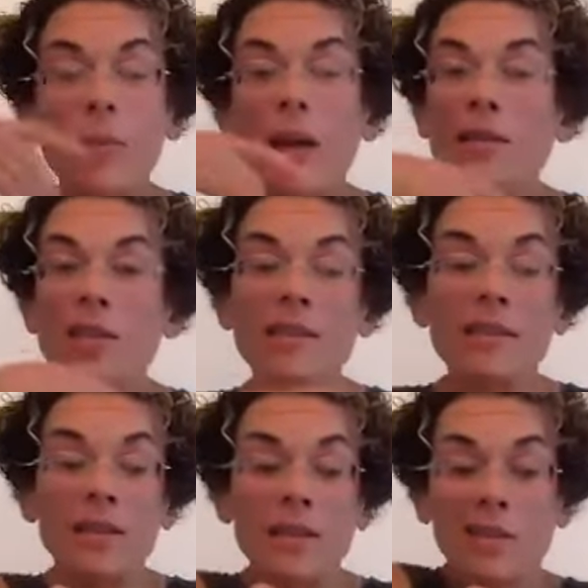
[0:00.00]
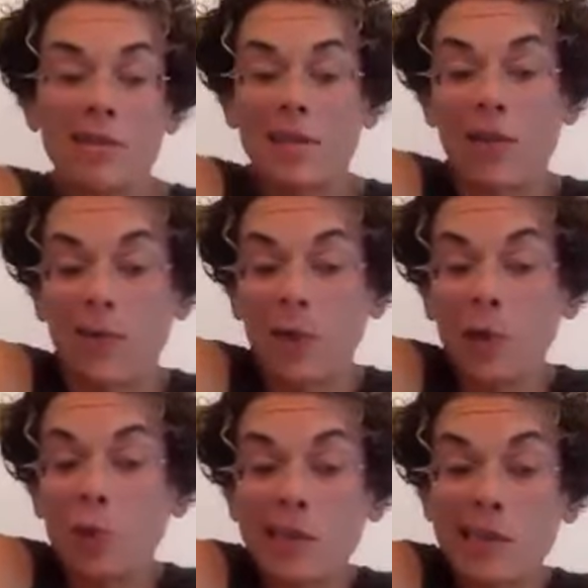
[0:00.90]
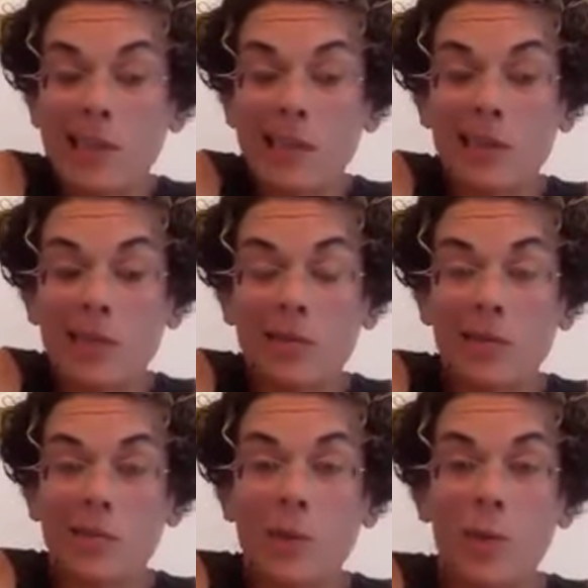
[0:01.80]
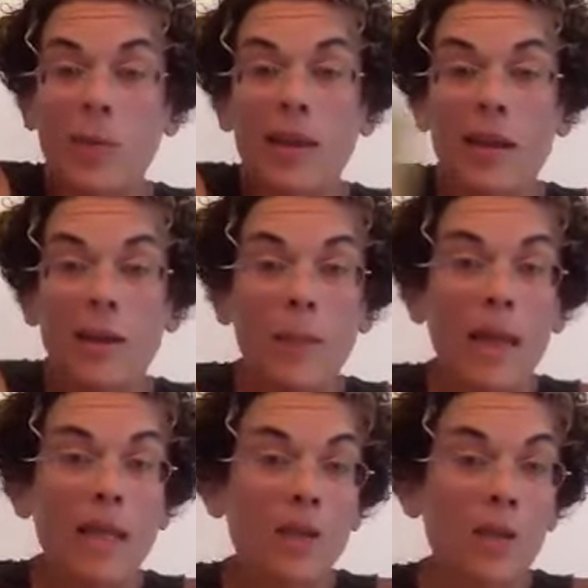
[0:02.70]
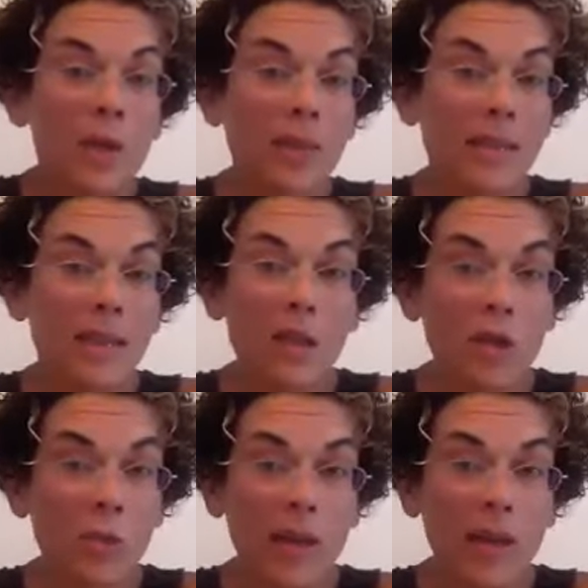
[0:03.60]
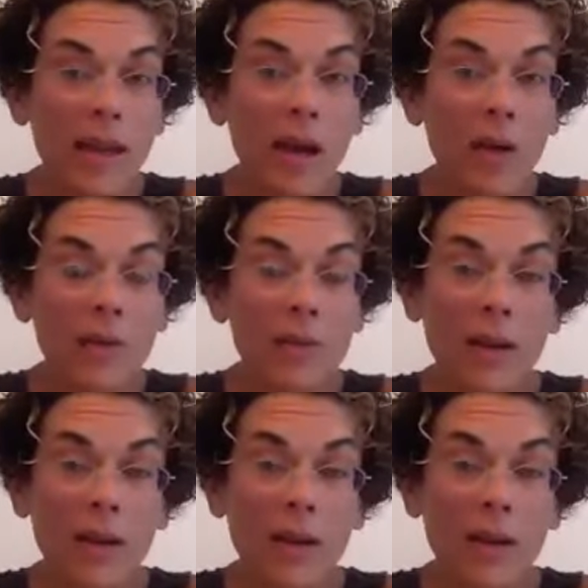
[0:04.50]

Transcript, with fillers: apologizing yourself, what you continue, what pains you continue to play out,